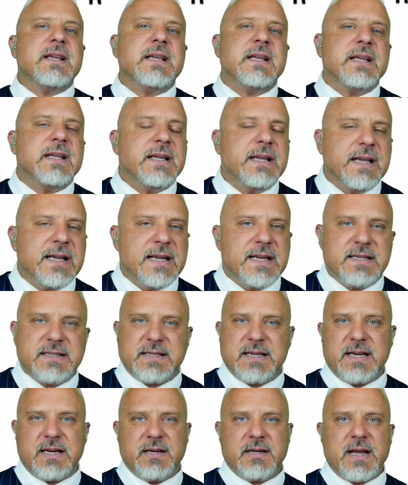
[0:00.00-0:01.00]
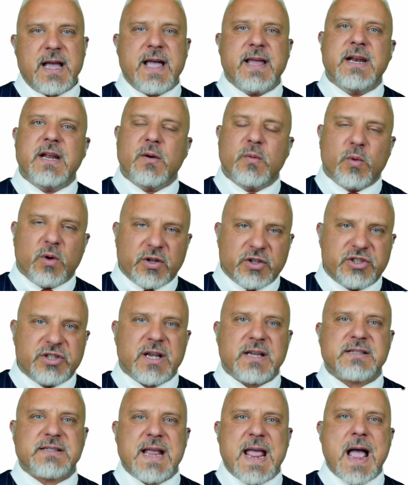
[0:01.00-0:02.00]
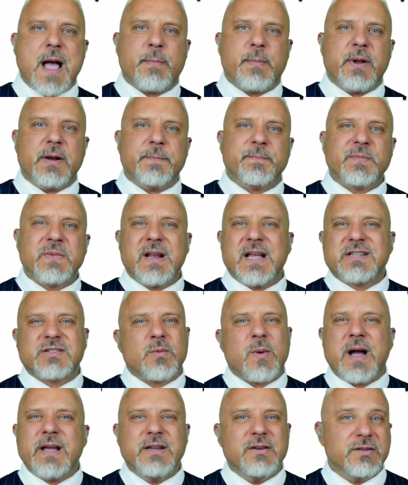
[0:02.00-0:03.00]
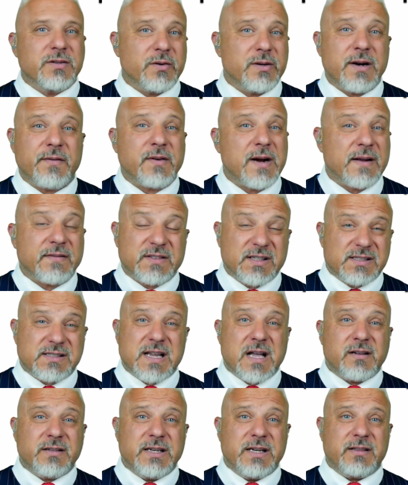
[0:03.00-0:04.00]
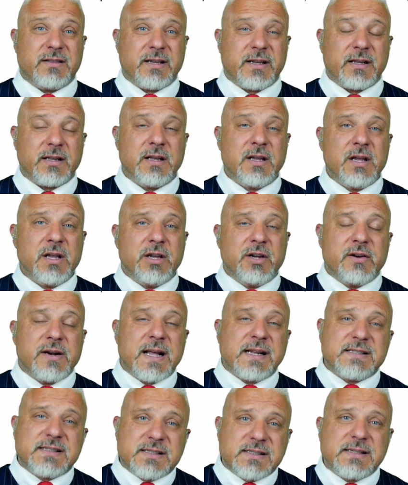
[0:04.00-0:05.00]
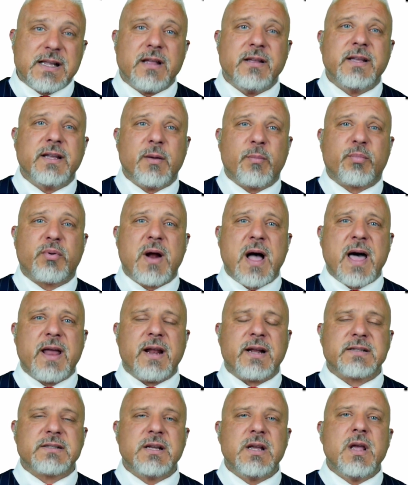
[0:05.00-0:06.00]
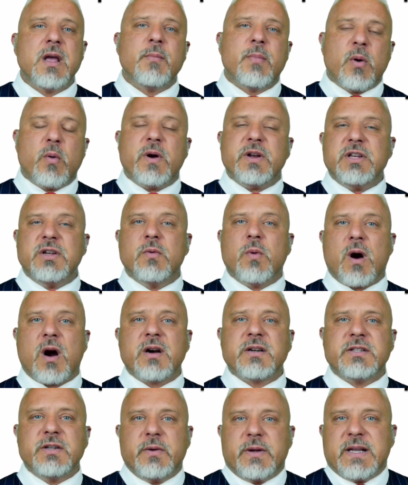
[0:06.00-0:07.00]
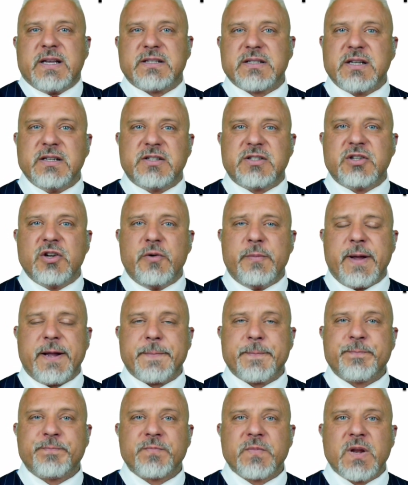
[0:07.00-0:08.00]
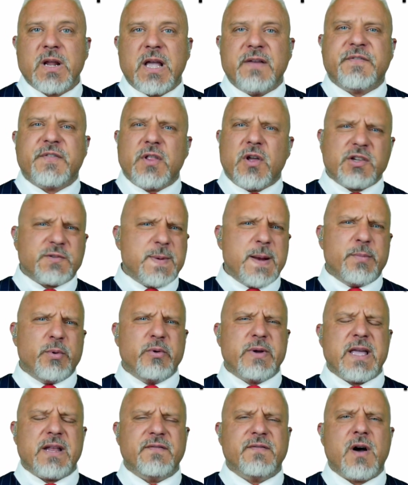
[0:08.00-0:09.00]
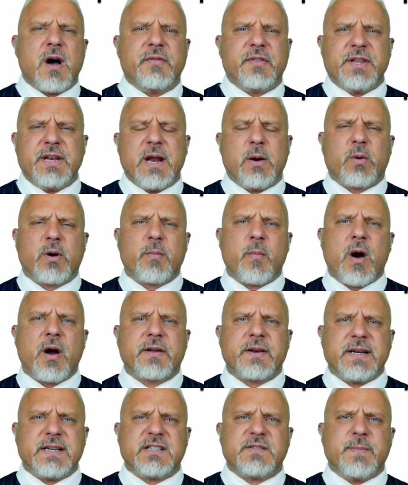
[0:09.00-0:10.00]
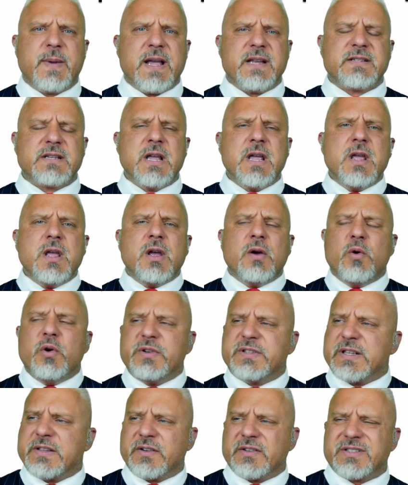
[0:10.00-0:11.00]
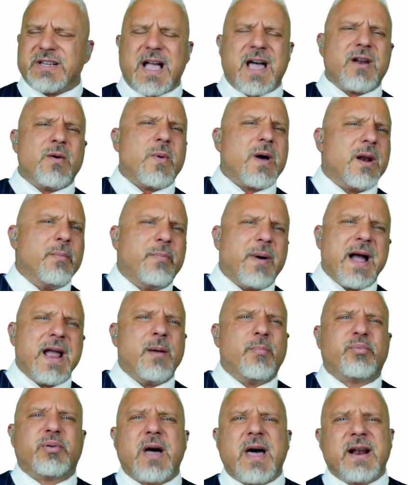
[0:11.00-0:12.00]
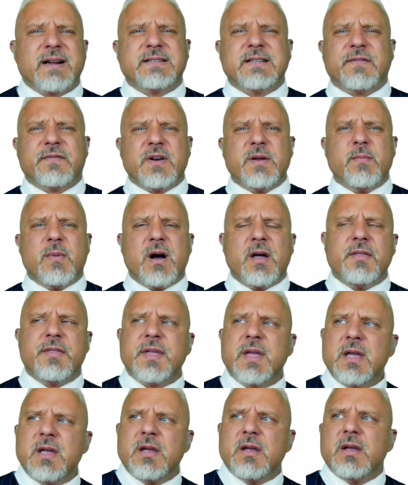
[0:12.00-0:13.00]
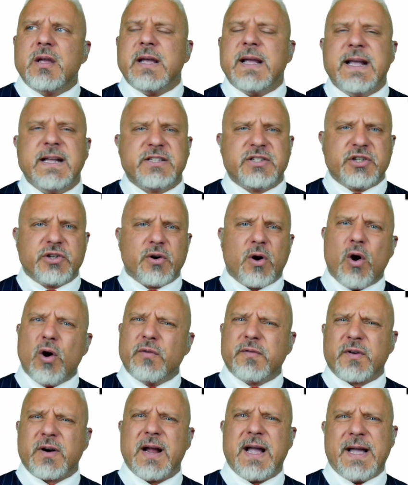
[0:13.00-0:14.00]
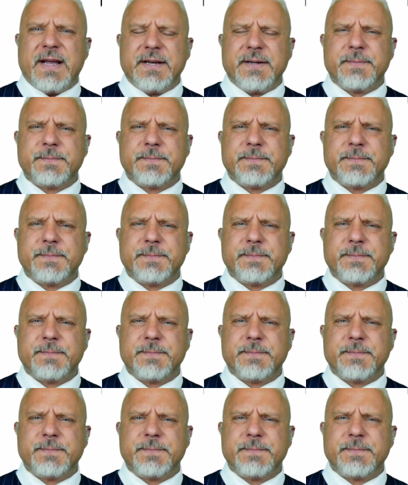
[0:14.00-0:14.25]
easy, and it will just happen. That's why you don't ever have to sell anything. You're not selling a product. But what you are doing is consuming. And for those people who get involved in the network marketing space, who sit there and say, I don't want to buy a product every month, it's your overhead.